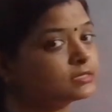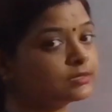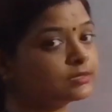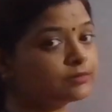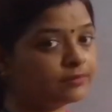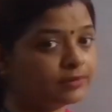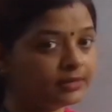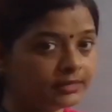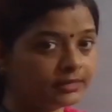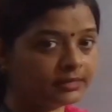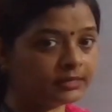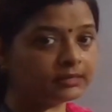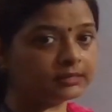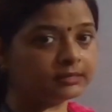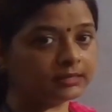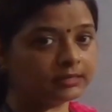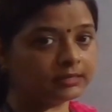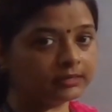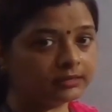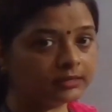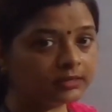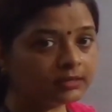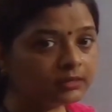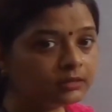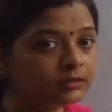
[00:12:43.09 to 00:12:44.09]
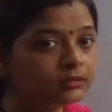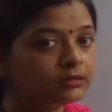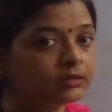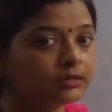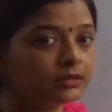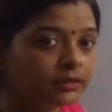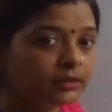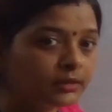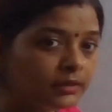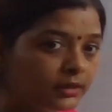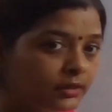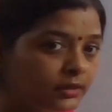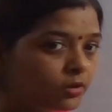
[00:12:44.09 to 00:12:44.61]
greater than the
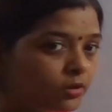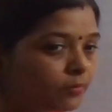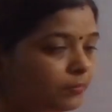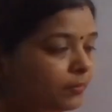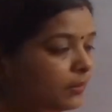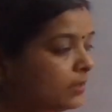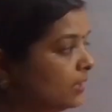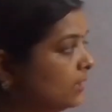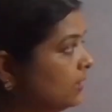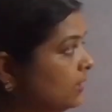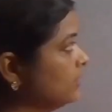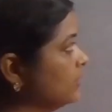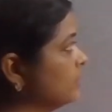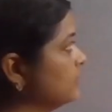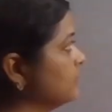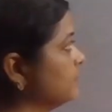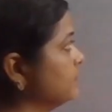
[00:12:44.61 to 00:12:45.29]
denominator.